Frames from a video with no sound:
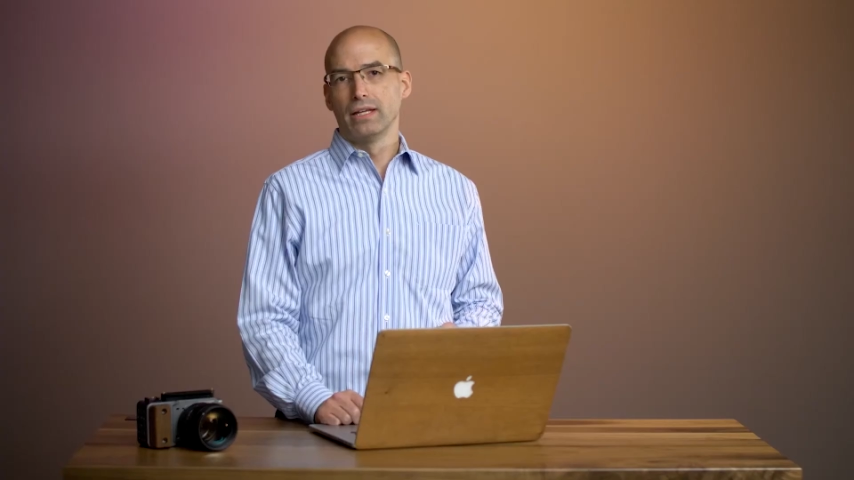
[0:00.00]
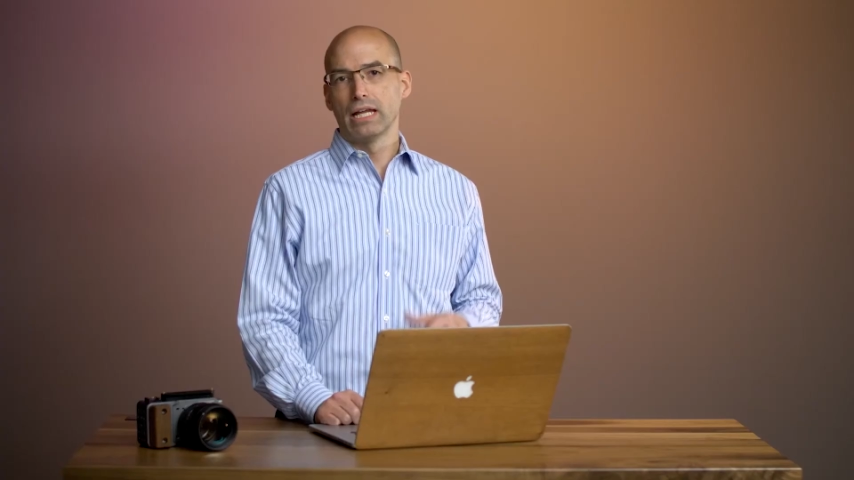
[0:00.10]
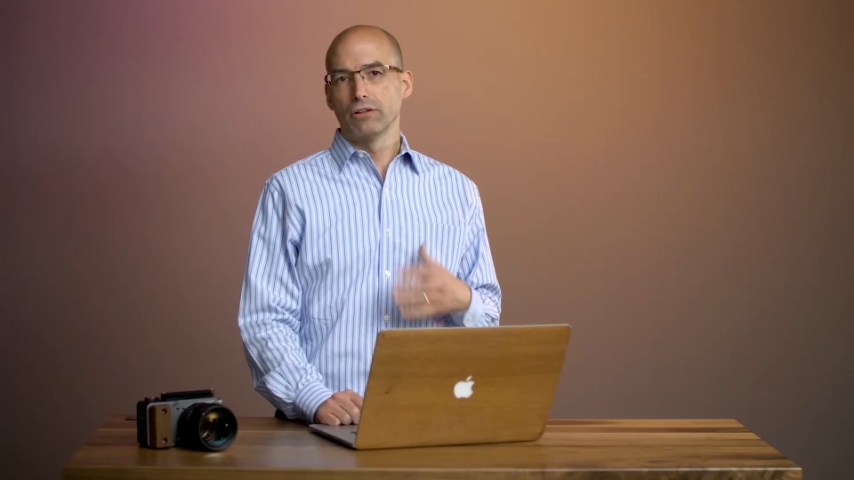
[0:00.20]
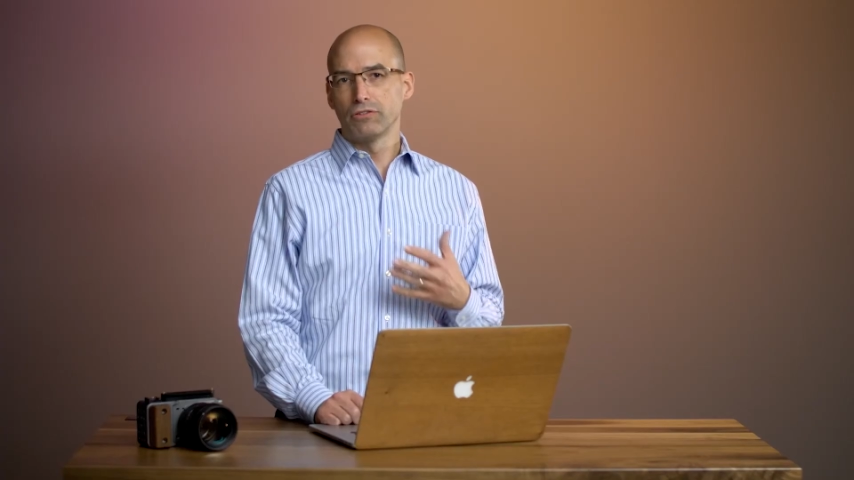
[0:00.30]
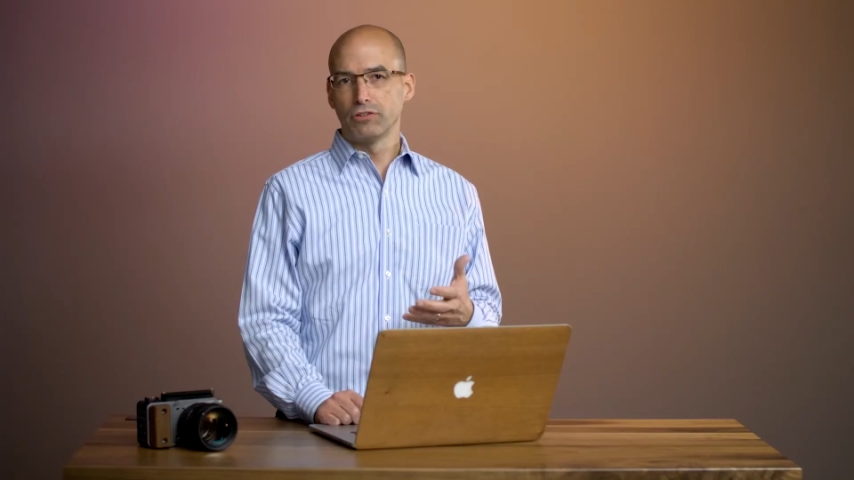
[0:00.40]

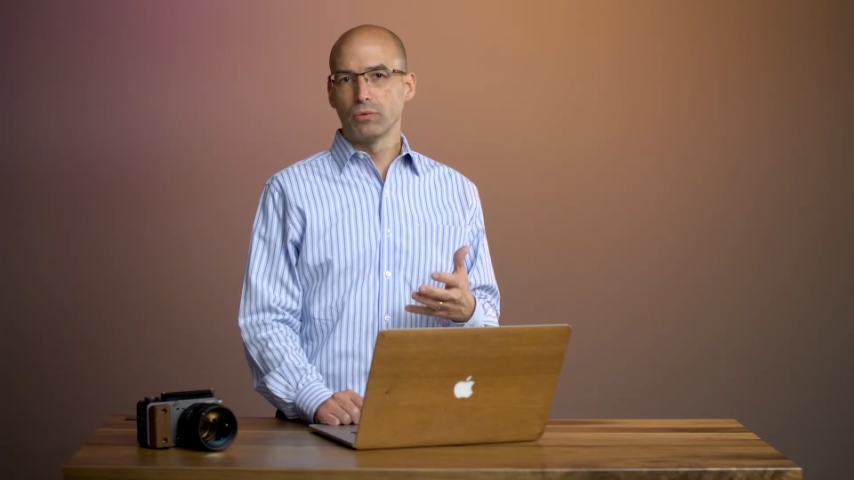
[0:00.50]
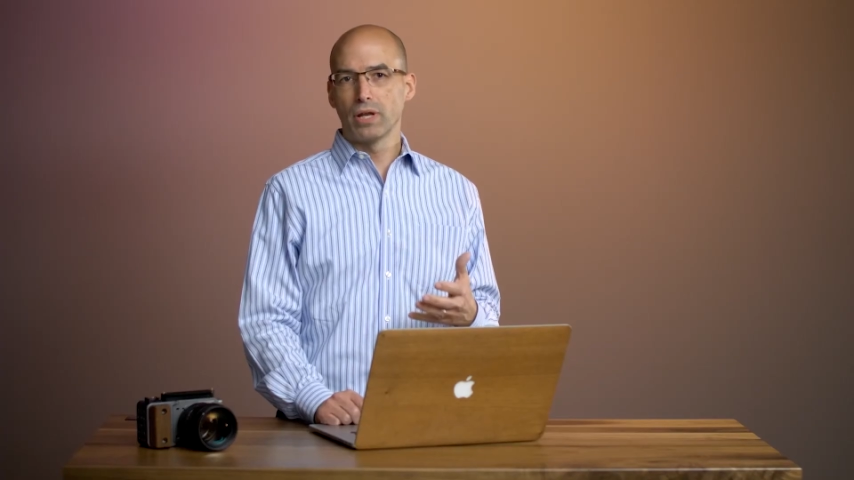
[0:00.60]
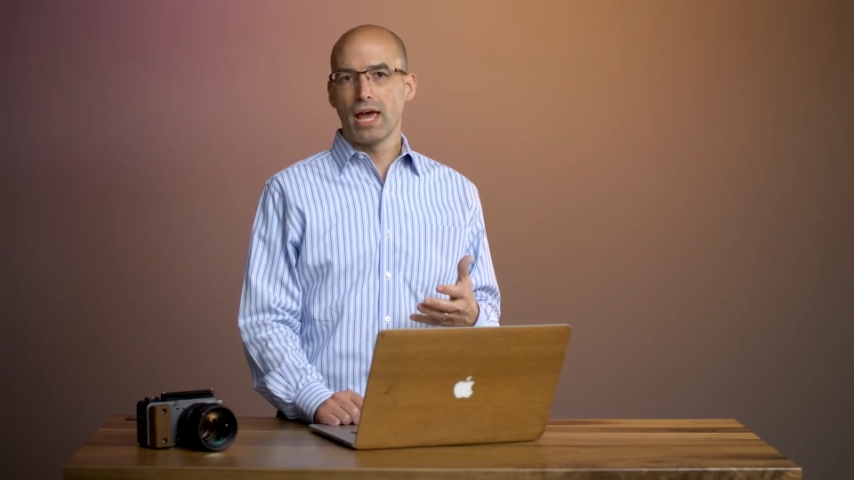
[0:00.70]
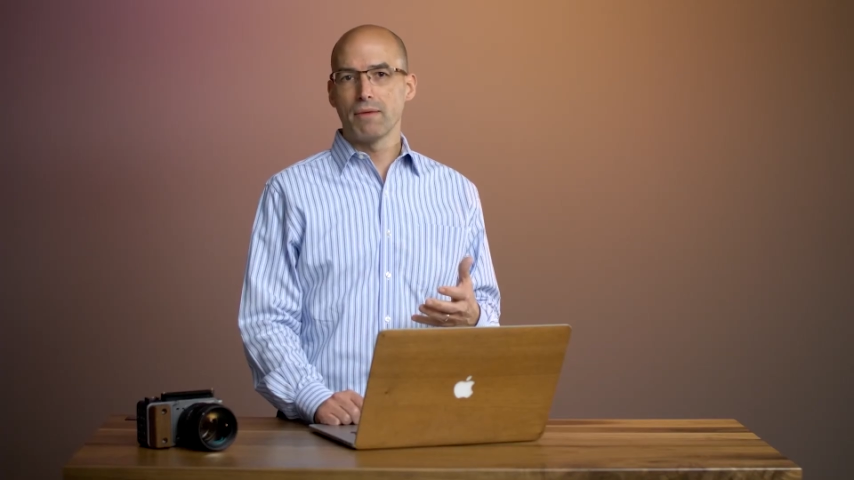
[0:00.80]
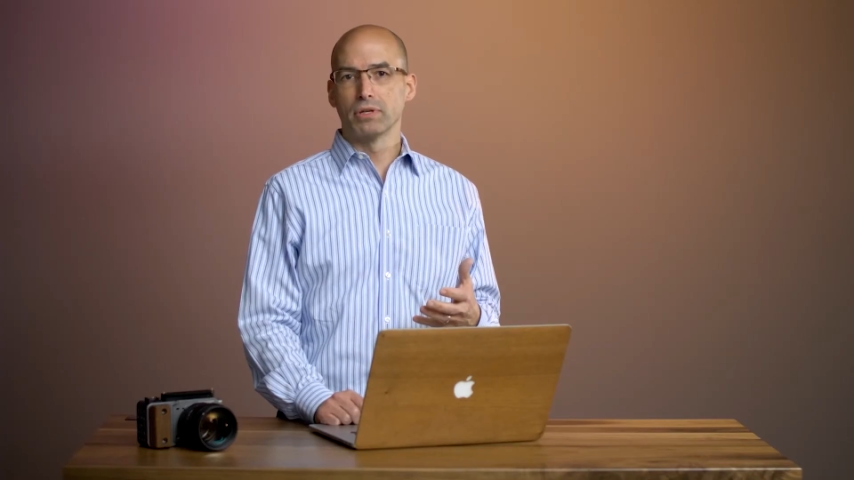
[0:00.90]
Now let's see what
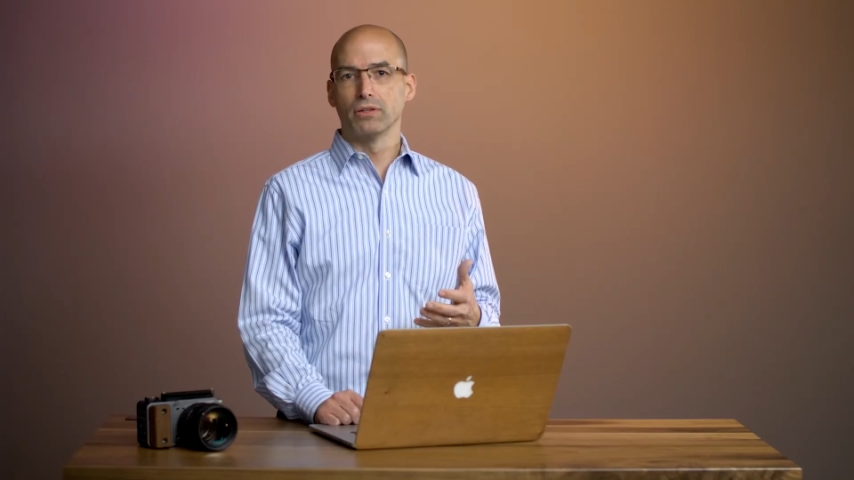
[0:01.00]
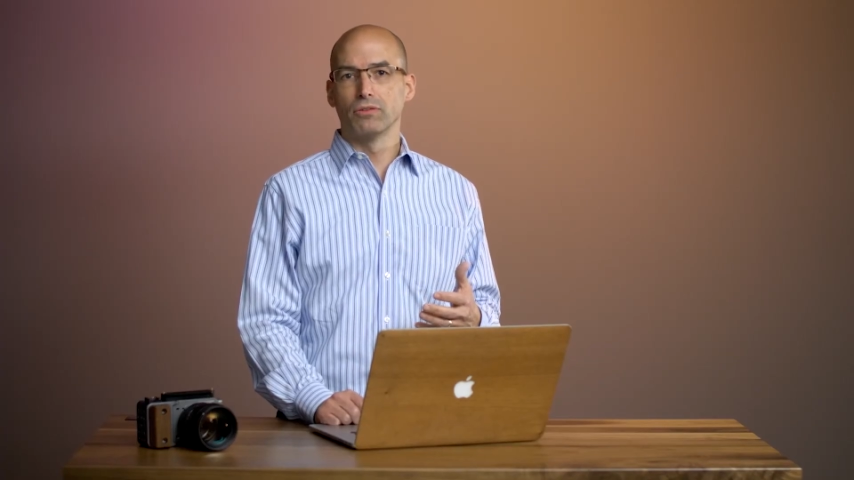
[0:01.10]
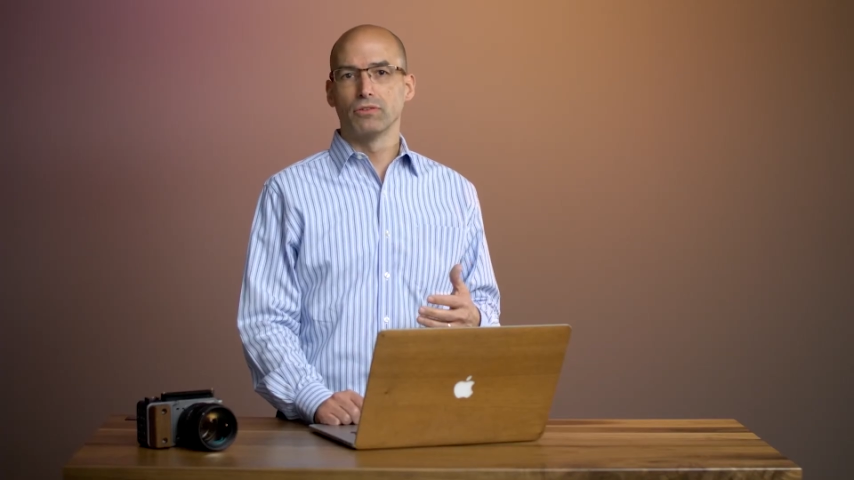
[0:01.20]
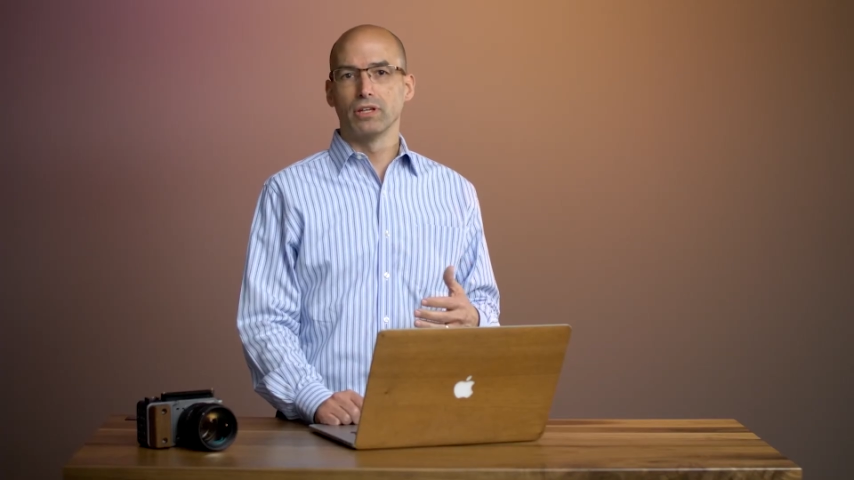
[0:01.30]
happens